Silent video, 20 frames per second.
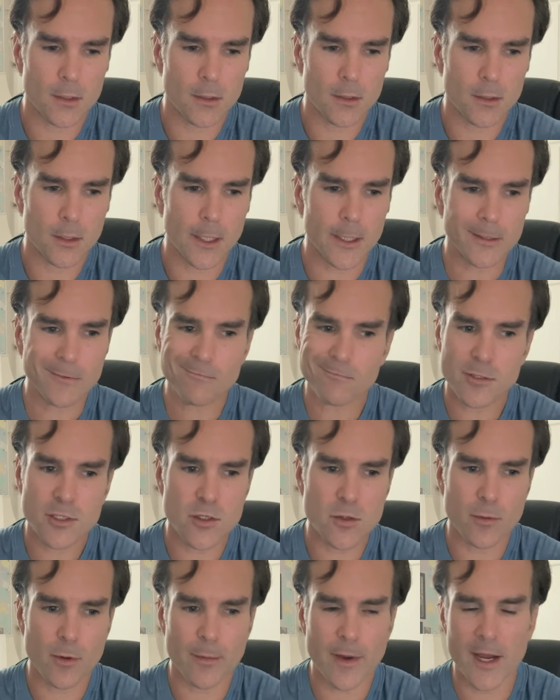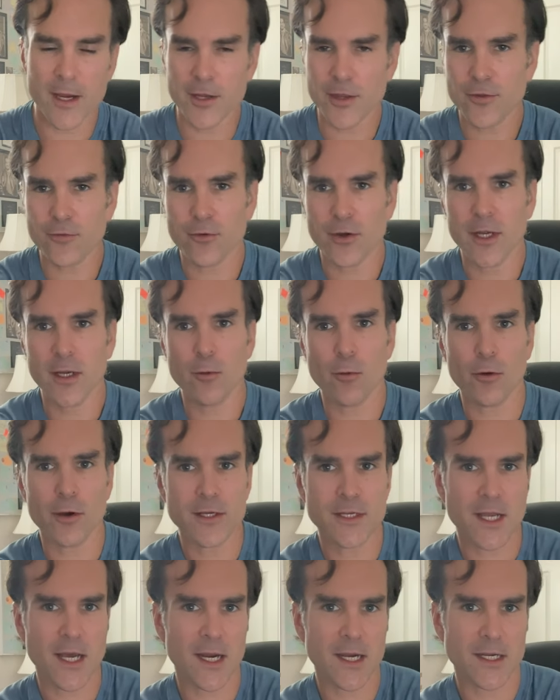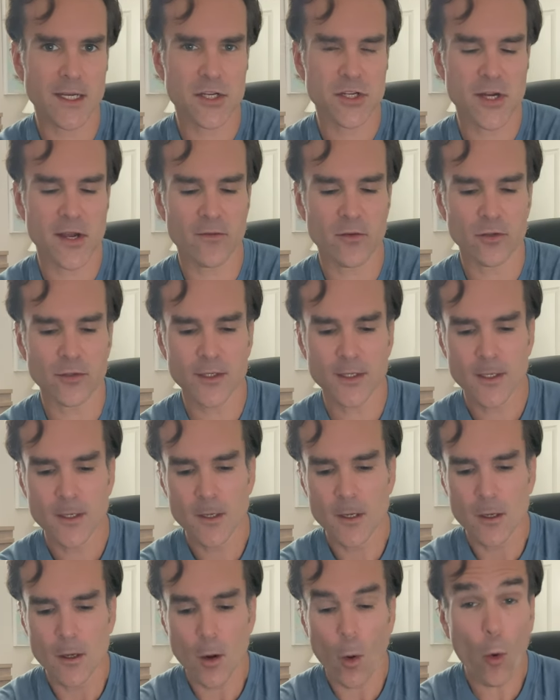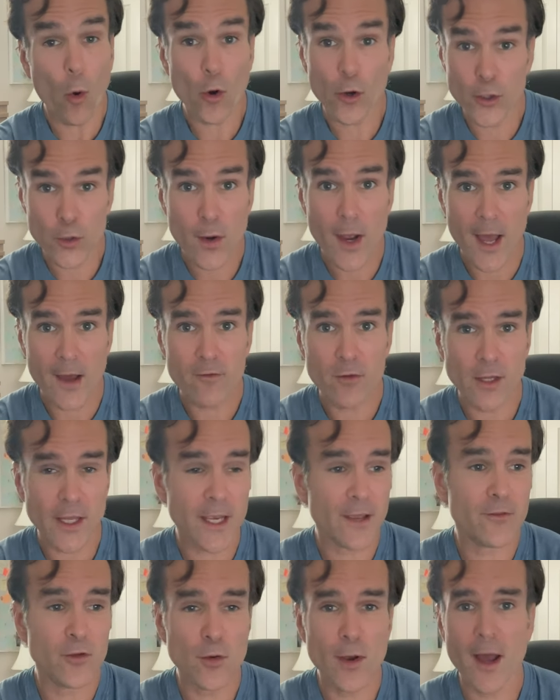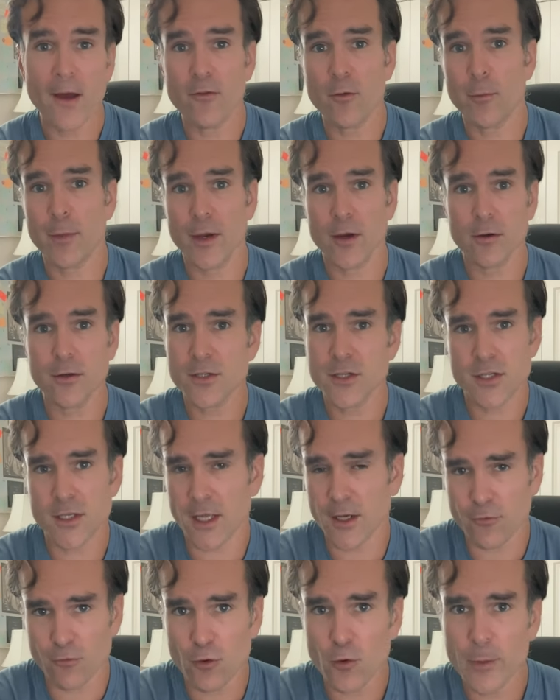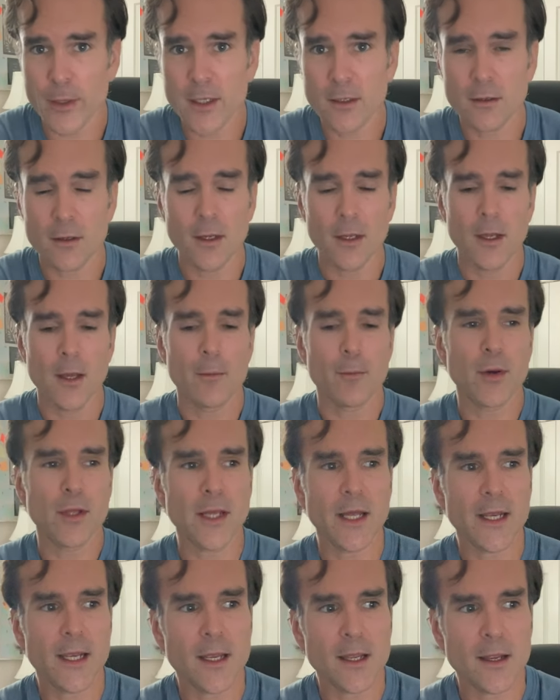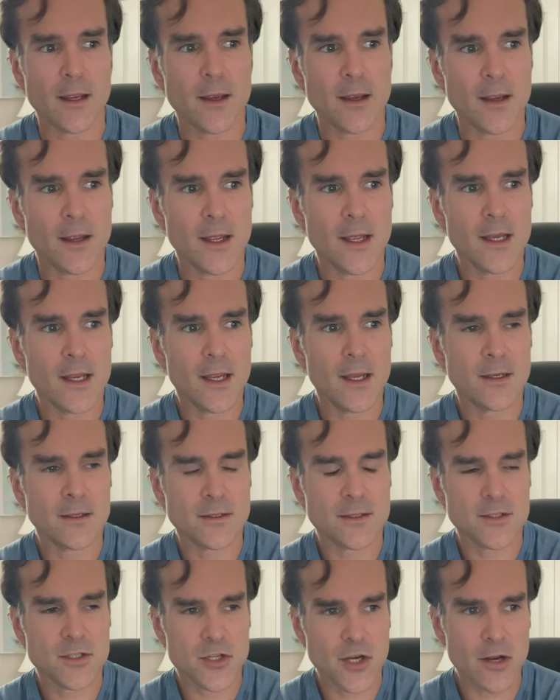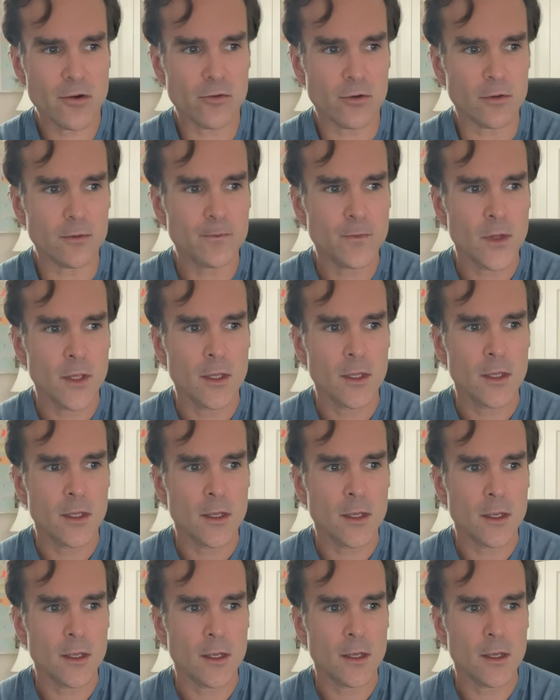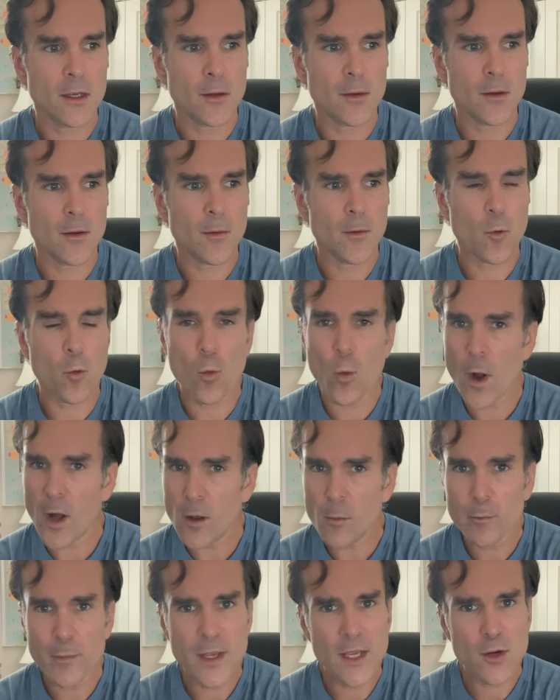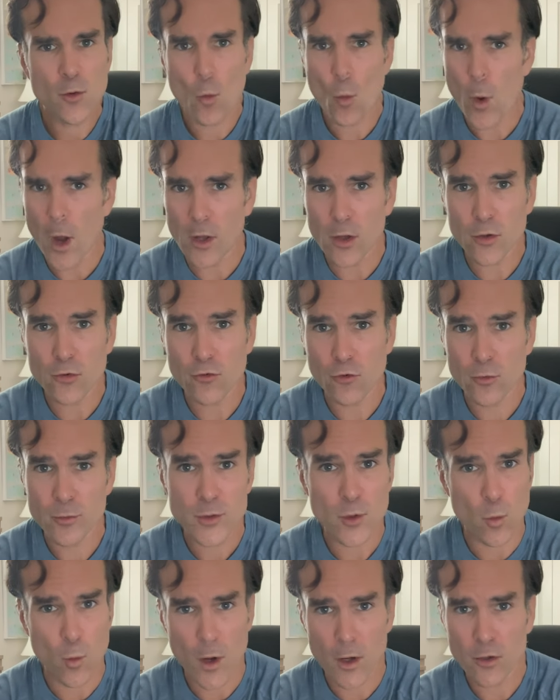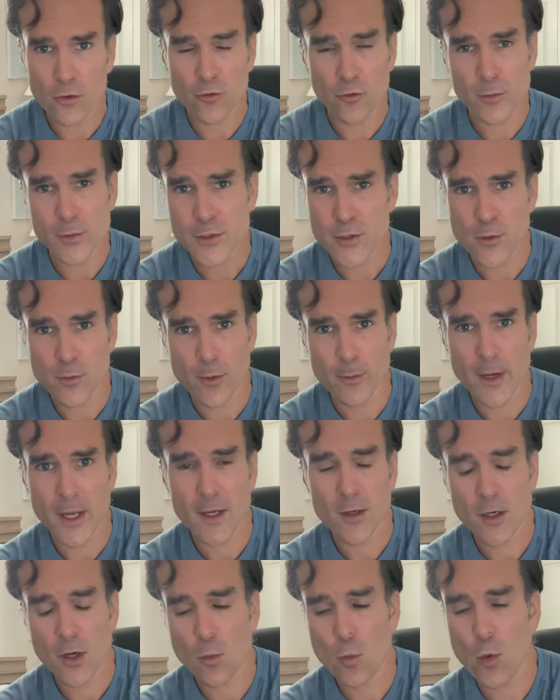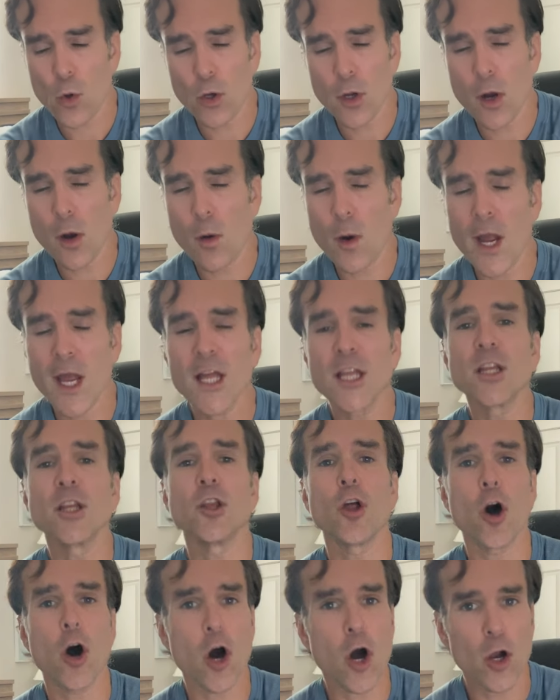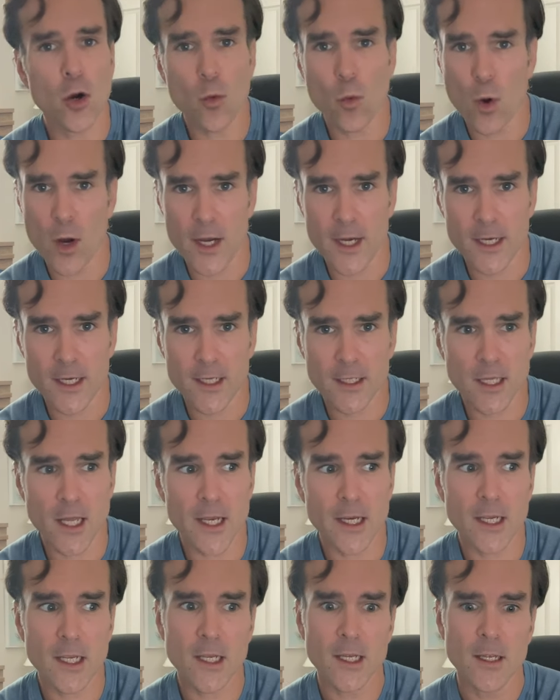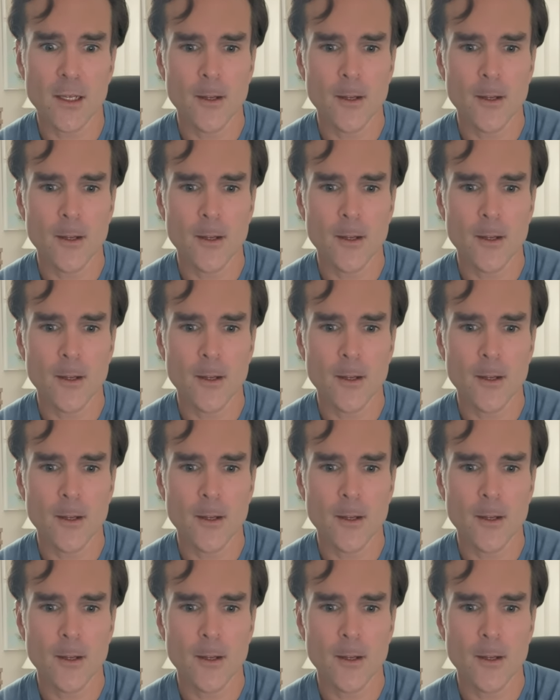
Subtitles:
like Superman 3, where he's kind of disheveled, or you have it, like if you have a beard, just like groom it, but like, in general, being well-groomed, a well-groomed Superman will go a long way. Like,